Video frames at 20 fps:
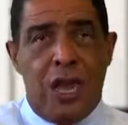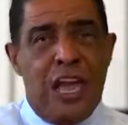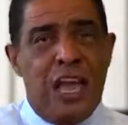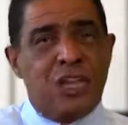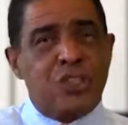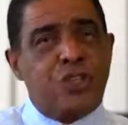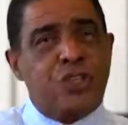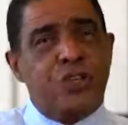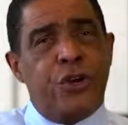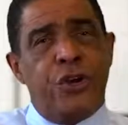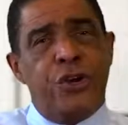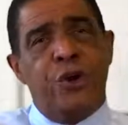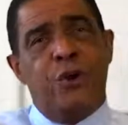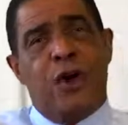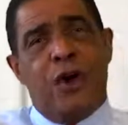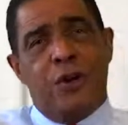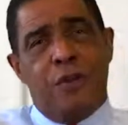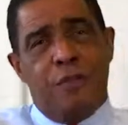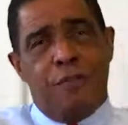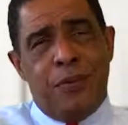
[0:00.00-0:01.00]
I'll show
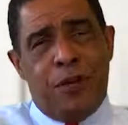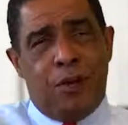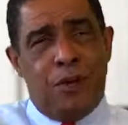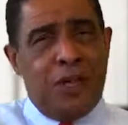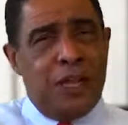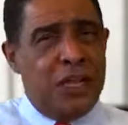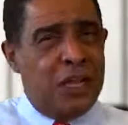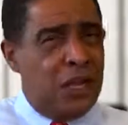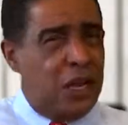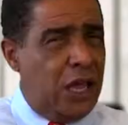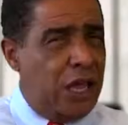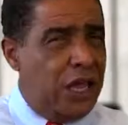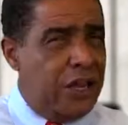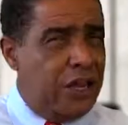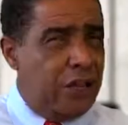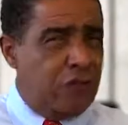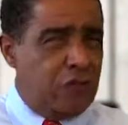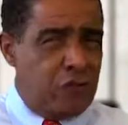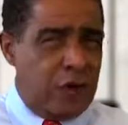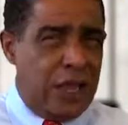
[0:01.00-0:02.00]
you how to build a
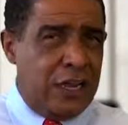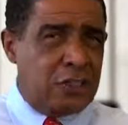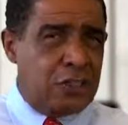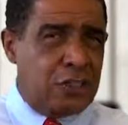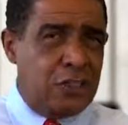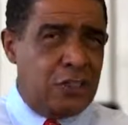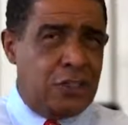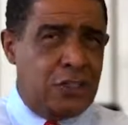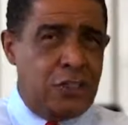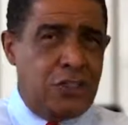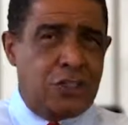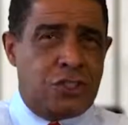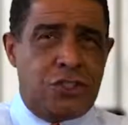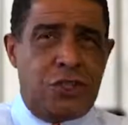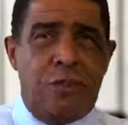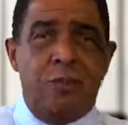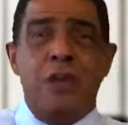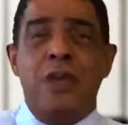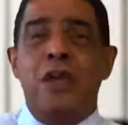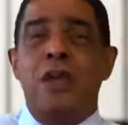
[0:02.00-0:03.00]
client attraction
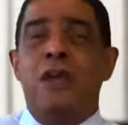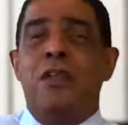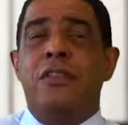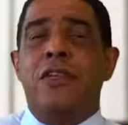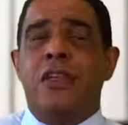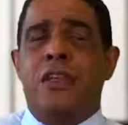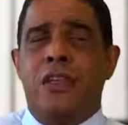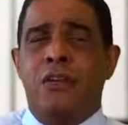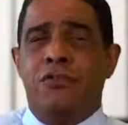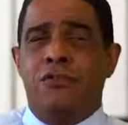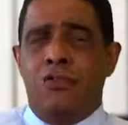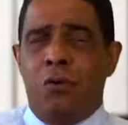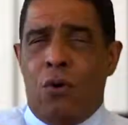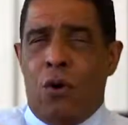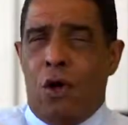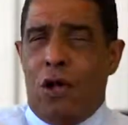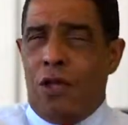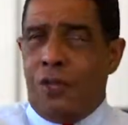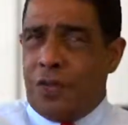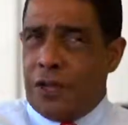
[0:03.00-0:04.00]
system that gives you
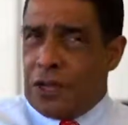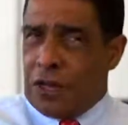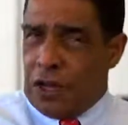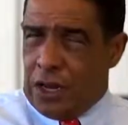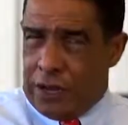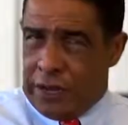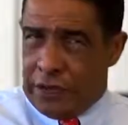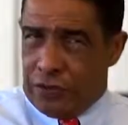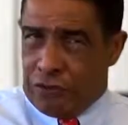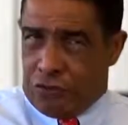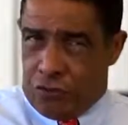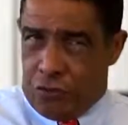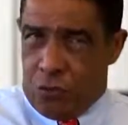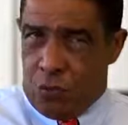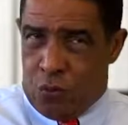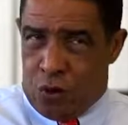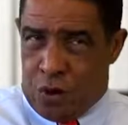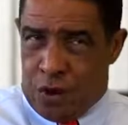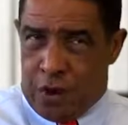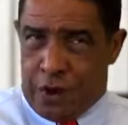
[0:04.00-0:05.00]
all the clients you
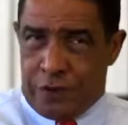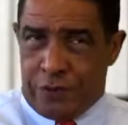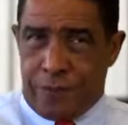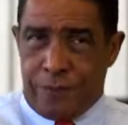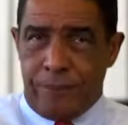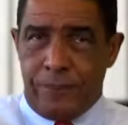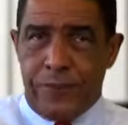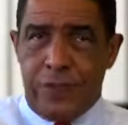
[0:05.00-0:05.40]
want.